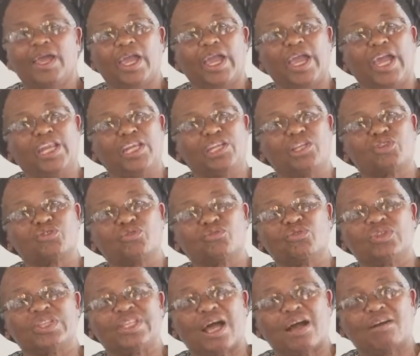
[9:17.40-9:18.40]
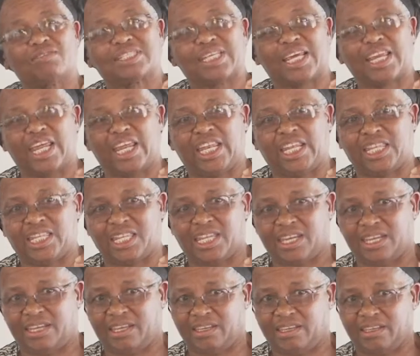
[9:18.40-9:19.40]
In
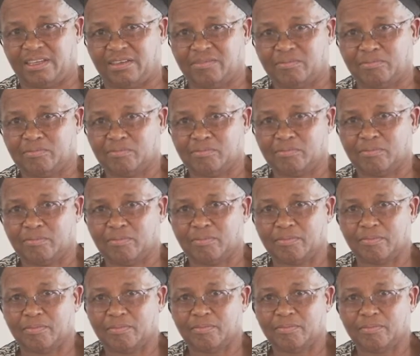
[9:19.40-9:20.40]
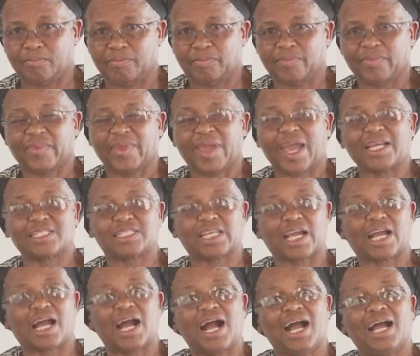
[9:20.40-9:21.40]
2003, as
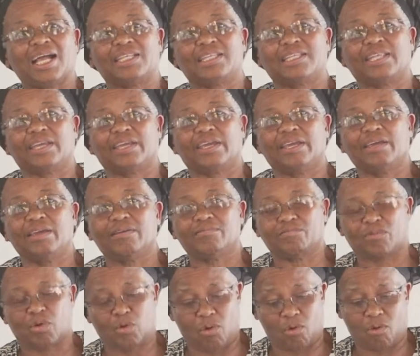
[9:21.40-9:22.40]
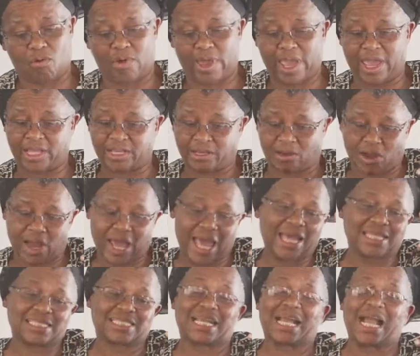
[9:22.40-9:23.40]
a country,
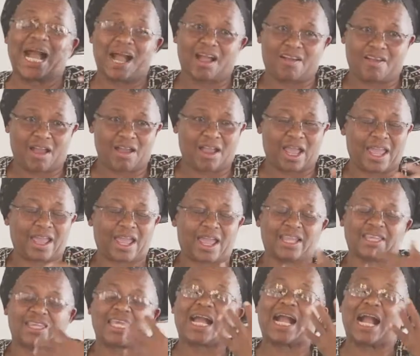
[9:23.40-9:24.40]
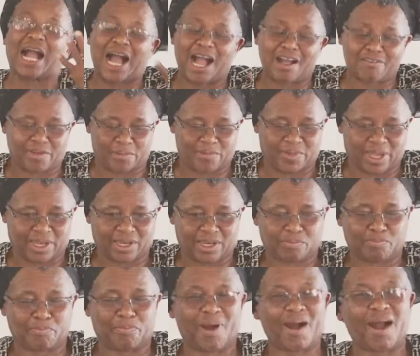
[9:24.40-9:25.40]
the
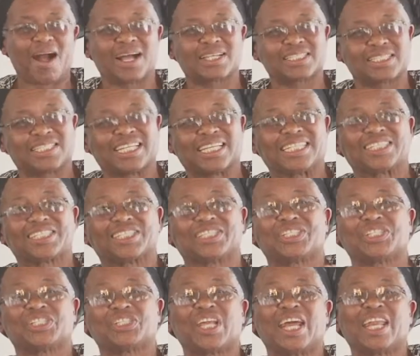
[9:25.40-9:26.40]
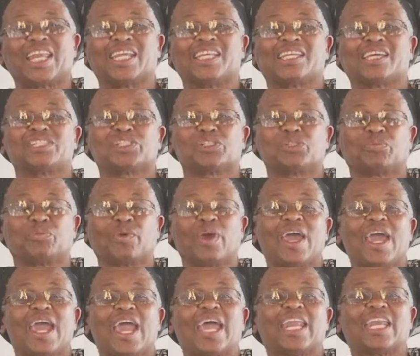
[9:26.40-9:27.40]
government passed the Traditional Leadership
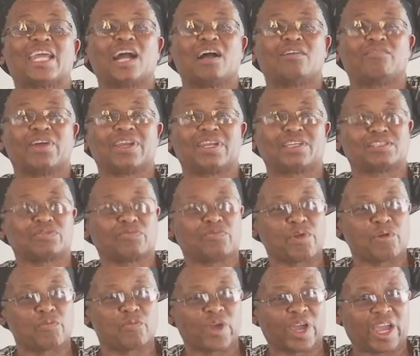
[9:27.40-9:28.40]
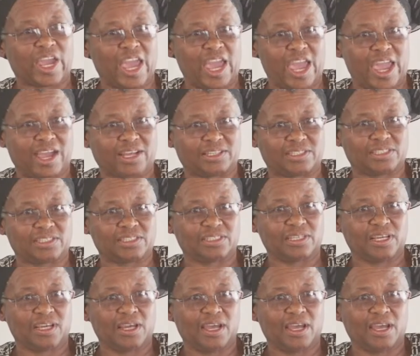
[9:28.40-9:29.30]
and Governance Framework Act.